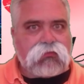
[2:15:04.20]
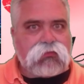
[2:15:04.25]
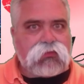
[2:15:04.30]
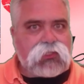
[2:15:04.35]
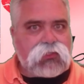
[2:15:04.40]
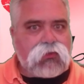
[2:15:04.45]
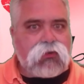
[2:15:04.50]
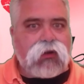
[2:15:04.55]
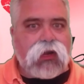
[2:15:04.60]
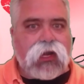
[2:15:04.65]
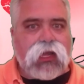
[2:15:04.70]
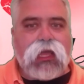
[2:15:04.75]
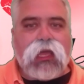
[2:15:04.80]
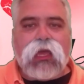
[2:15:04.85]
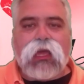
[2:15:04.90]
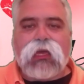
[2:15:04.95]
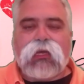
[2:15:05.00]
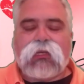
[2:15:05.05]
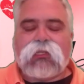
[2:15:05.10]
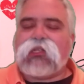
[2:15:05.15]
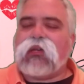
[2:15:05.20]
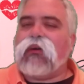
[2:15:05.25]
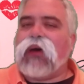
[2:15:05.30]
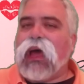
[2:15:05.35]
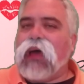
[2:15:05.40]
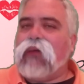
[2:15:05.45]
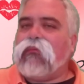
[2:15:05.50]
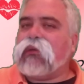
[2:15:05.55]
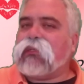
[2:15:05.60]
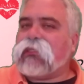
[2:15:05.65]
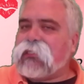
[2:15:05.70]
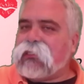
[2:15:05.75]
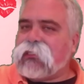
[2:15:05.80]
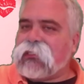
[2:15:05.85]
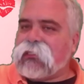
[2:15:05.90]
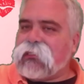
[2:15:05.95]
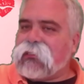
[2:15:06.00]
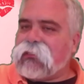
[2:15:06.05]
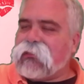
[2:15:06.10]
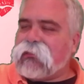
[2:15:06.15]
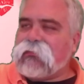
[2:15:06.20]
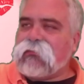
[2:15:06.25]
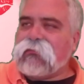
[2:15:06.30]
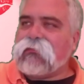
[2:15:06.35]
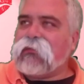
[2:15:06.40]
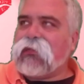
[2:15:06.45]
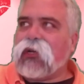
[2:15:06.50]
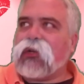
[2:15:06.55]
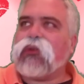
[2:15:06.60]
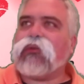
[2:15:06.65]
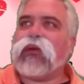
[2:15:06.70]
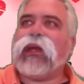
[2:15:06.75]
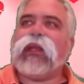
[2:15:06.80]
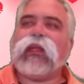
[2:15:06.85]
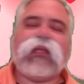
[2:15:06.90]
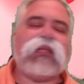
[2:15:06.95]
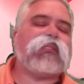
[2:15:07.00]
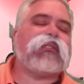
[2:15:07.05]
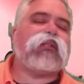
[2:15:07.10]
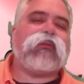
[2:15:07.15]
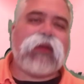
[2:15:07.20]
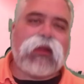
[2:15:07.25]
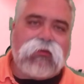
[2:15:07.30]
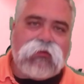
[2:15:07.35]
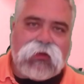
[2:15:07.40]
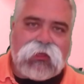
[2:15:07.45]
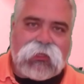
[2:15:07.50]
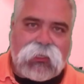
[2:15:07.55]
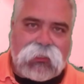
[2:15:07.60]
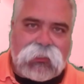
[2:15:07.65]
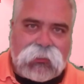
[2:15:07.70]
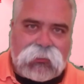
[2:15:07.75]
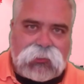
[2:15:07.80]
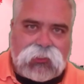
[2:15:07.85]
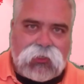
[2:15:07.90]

story. So I will agree to disagree with you,